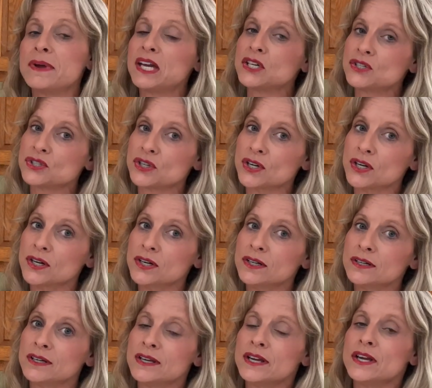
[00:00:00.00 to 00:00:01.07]
make
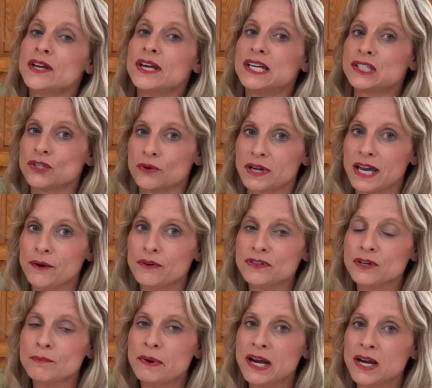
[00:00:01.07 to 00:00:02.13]
sure it's okay
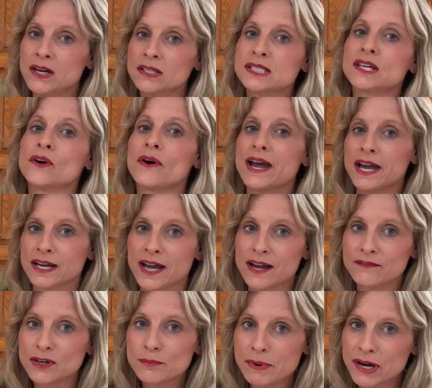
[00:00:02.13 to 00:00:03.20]
with your parents, and go ahead and
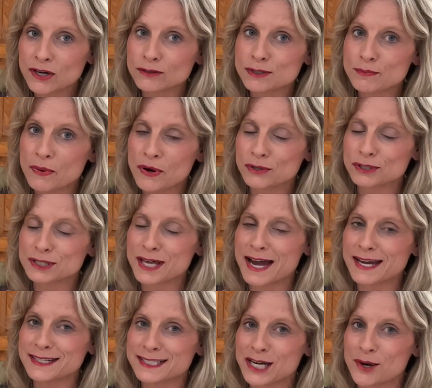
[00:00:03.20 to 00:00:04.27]
have your parents post
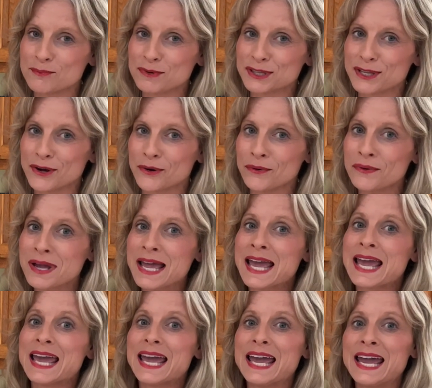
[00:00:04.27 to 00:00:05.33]
that down below.
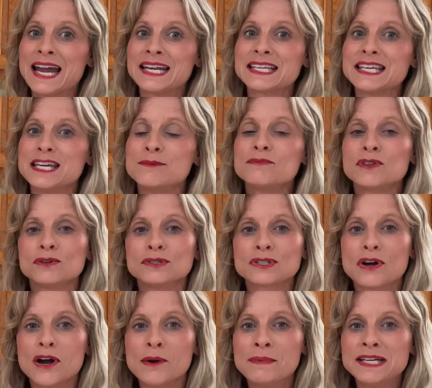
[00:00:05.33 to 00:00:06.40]
And keep
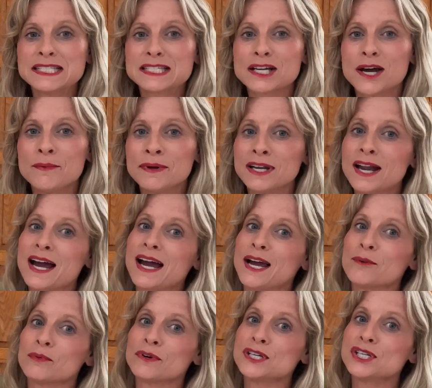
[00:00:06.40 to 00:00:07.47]
those comments coming.
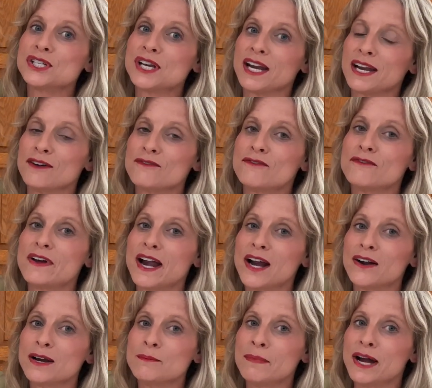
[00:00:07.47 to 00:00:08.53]
I appreciate it
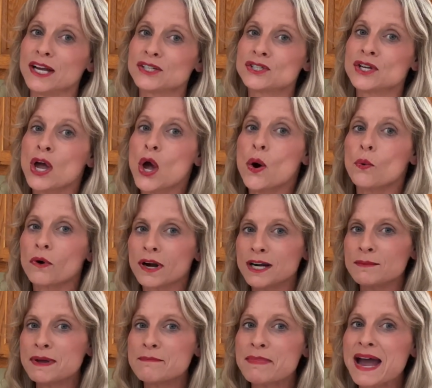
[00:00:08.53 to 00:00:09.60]
very much. We're
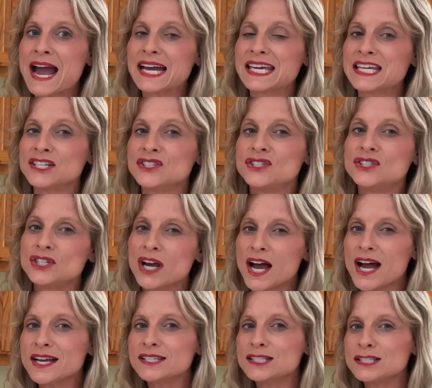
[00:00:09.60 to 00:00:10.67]
gonna be back in
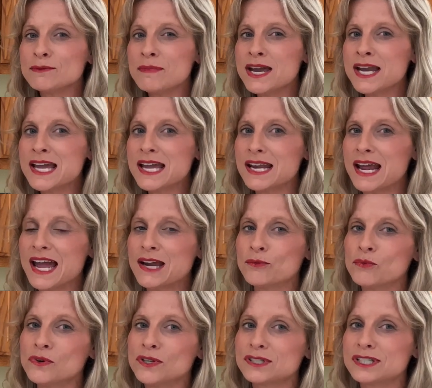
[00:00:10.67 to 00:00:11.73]
just a minute
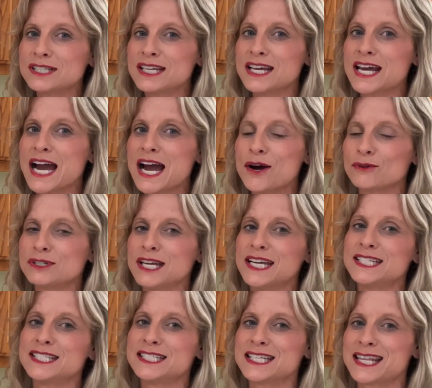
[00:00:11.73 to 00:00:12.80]
and we'll see how
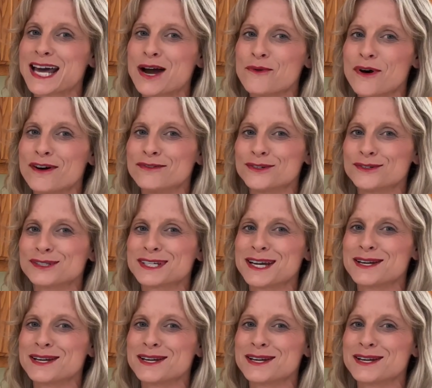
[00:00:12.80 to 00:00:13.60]
tasty that waffle is